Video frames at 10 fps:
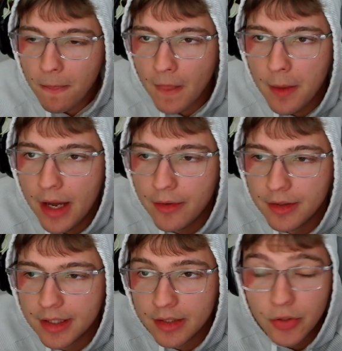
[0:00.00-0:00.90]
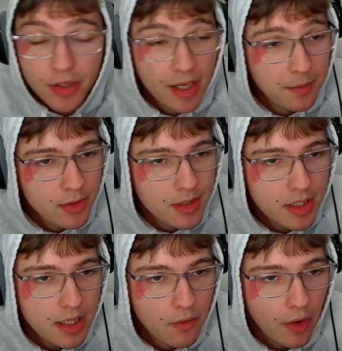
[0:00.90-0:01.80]
Now, dude, him using
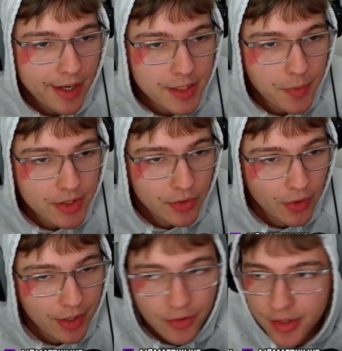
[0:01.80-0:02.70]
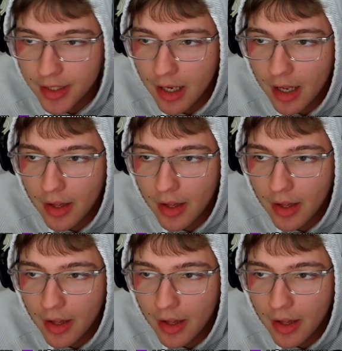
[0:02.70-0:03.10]
Evo Iceberg is a little interesting.